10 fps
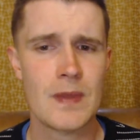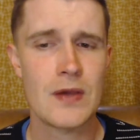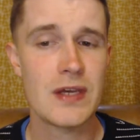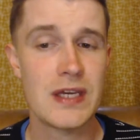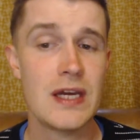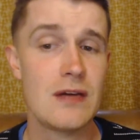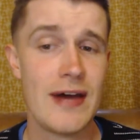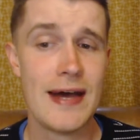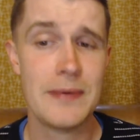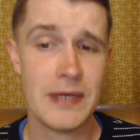The king of
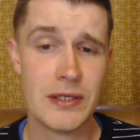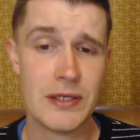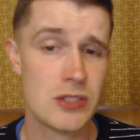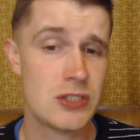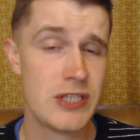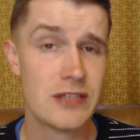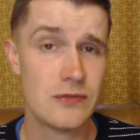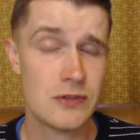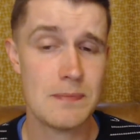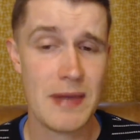Ammon answered
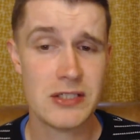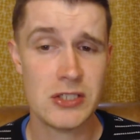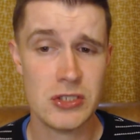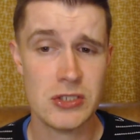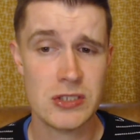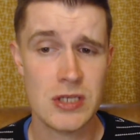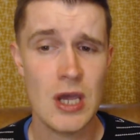Jephthah's messengers,